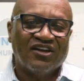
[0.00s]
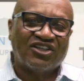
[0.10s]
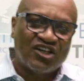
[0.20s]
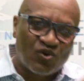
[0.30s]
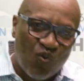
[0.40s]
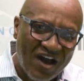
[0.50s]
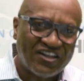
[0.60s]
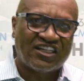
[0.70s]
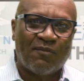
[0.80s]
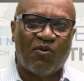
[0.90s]
She's one
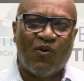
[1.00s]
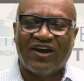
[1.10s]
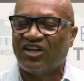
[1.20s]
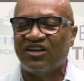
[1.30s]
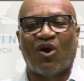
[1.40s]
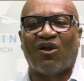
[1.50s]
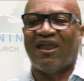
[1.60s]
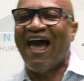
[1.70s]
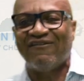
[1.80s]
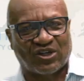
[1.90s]
step away. She's on
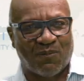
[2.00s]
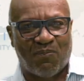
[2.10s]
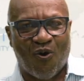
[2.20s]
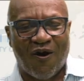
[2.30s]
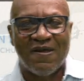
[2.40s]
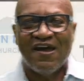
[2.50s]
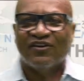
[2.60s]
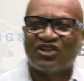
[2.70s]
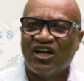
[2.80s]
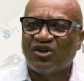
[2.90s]
life support.
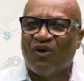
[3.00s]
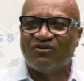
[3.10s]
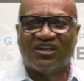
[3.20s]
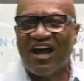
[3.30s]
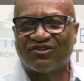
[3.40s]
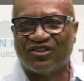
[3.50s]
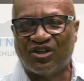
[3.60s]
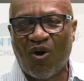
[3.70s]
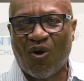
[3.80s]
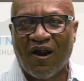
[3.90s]
She's on death's
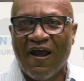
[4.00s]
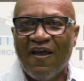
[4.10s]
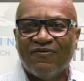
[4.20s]
door.